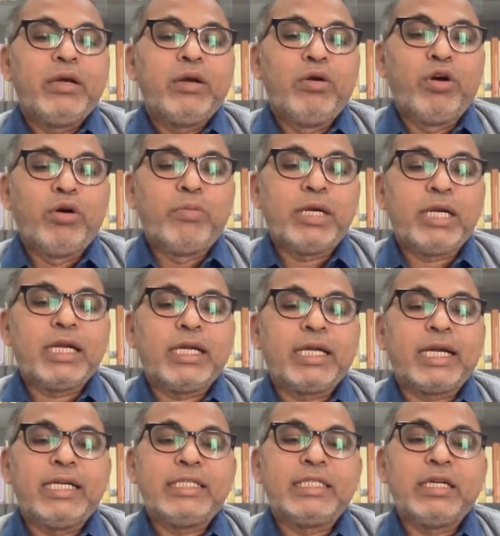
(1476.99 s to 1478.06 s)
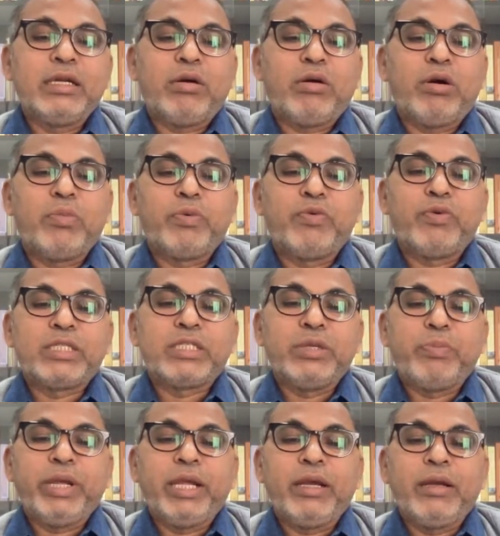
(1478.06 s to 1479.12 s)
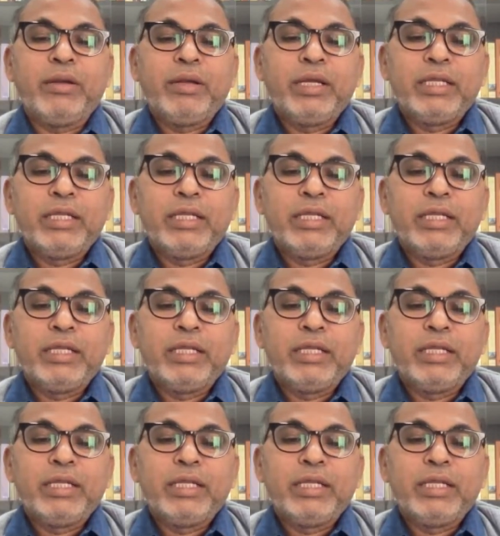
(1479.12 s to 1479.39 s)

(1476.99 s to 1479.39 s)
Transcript: Gomata tradition of worshipping